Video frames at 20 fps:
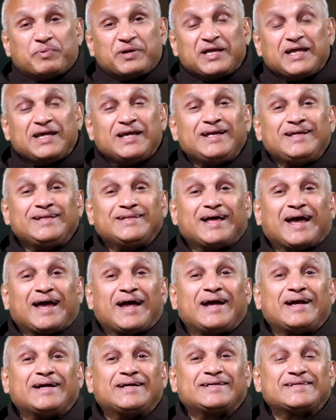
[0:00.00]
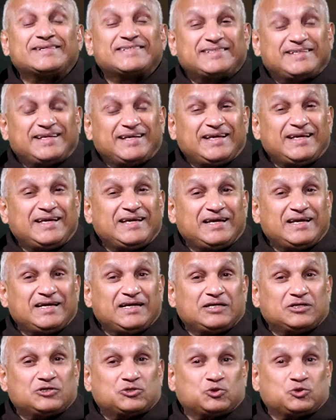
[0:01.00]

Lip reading: bring that seeing